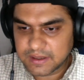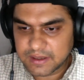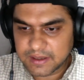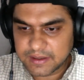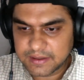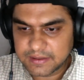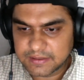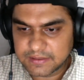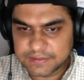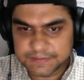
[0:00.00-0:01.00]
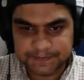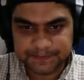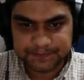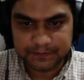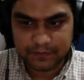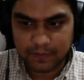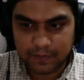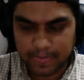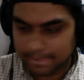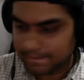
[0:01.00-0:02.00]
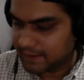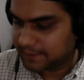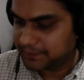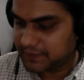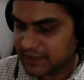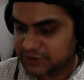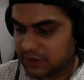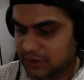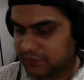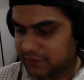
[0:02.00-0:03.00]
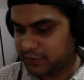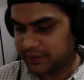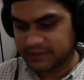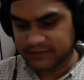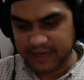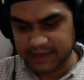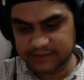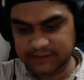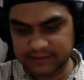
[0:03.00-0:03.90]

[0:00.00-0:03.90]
And yeah, that's all for today, guys,